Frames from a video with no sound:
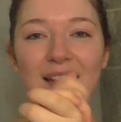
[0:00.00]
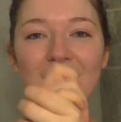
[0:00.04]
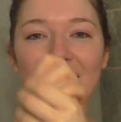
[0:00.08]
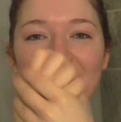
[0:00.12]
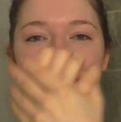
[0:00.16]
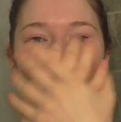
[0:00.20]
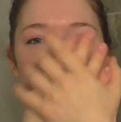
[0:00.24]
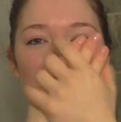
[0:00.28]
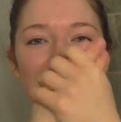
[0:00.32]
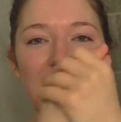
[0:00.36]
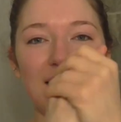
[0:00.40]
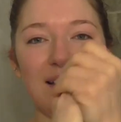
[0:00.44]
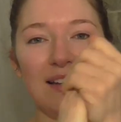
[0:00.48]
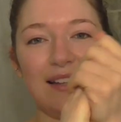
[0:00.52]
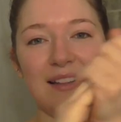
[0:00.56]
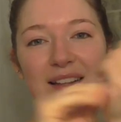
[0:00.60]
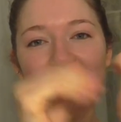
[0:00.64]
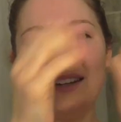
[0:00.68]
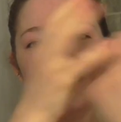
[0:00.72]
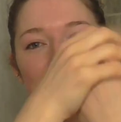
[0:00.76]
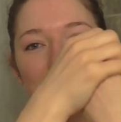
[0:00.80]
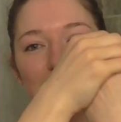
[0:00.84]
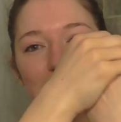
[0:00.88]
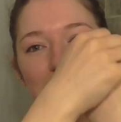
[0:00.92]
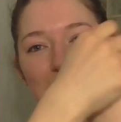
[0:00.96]
and I
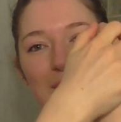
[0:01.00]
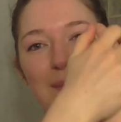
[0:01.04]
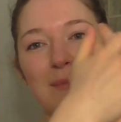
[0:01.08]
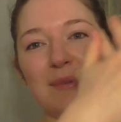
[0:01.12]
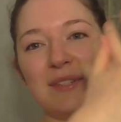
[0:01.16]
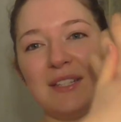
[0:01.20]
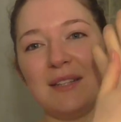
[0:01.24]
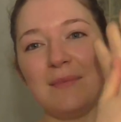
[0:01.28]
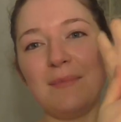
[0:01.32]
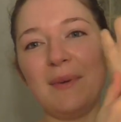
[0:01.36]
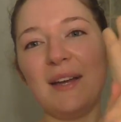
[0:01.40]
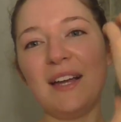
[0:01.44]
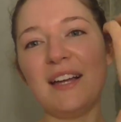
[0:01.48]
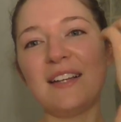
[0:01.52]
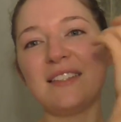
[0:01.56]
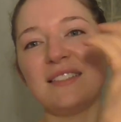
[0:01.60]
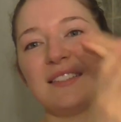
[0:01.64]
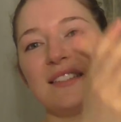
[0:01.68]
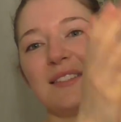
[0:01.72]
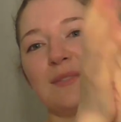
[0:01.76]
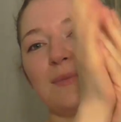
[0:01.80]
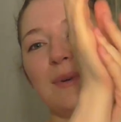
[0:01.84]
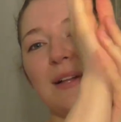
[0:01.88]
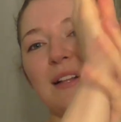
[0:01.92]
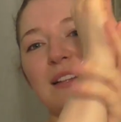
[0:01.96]
like to rub it in my
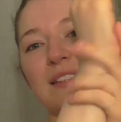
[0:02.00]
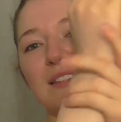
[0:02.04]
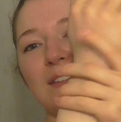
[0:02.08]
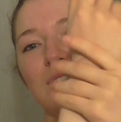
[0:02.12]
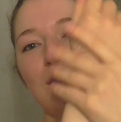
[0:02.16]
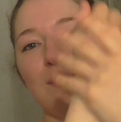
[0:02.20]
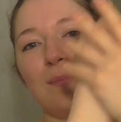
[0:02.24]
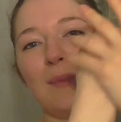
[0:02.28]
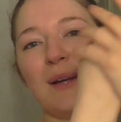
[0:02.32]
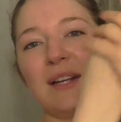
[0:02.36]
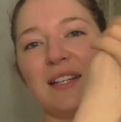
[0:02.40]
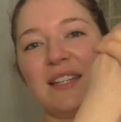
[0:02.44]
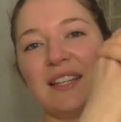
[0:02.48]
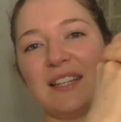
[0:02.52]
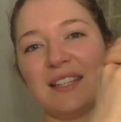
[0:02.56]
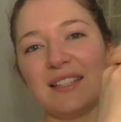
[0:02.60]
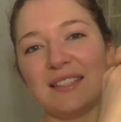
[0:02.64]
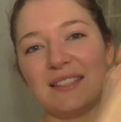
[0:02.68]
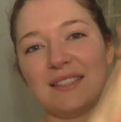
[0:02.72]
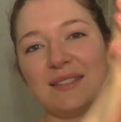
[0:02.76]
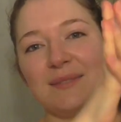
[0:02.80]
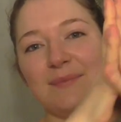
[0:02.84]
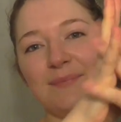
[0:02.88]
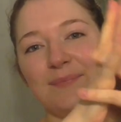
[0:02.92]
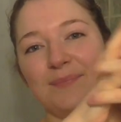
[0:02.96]
hands as well, the
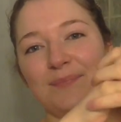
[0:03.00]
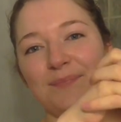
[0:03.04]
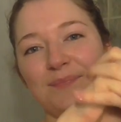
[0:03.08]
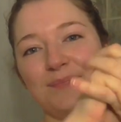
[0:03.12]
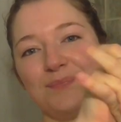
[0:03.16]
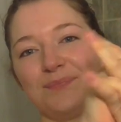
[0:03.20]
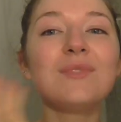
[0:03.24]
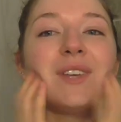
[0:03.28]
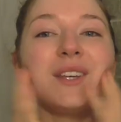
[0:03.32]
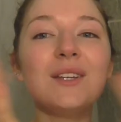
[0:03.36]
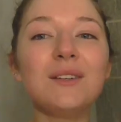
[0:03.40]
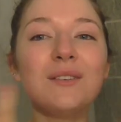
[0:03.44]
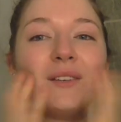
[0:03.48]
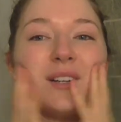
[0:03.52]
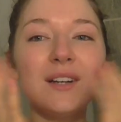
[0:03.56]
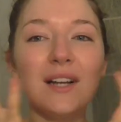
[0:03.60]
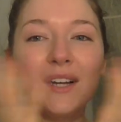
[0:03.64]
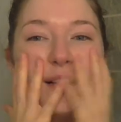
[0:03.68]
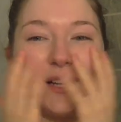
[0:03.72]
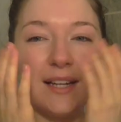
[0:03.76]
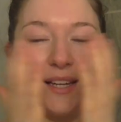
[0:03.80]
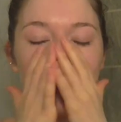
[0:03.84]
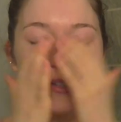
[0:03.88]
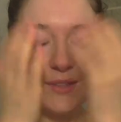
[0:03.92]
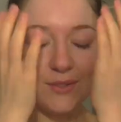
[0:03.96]
remainings. Yeah,
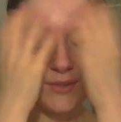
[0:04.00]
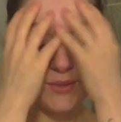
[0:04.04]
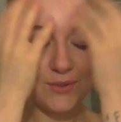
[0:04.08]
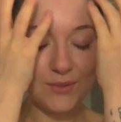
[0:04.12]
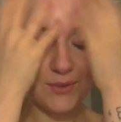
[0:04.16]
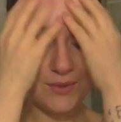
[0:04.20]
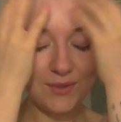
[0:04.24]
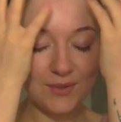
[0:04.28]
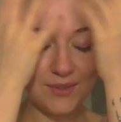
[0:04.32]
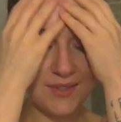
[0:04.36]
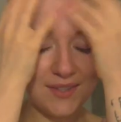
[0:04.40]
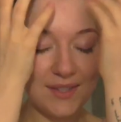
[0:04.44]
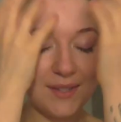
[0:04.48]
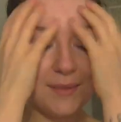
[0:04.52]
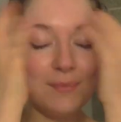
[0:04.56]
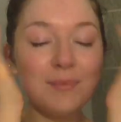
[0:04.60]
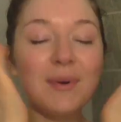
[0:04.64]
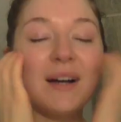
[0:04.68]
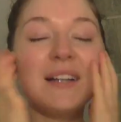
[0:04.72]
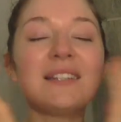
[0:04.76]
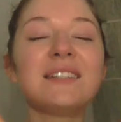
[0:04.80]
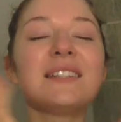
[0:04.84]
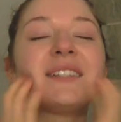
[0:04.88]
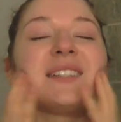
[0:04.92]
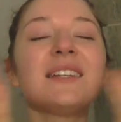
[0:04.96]
I like to
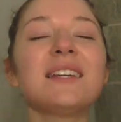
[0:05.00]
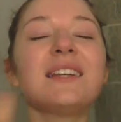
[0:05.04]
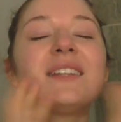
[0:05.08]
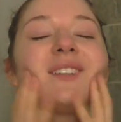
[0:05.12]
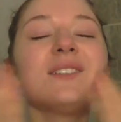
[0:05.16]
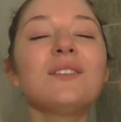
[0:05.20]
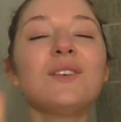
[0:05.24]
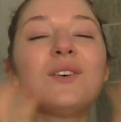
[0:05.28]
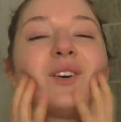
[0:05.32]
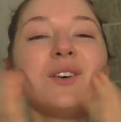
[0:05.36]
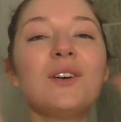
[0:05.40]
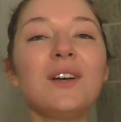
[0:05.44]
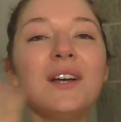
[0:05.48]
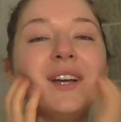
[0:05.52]
pat it in.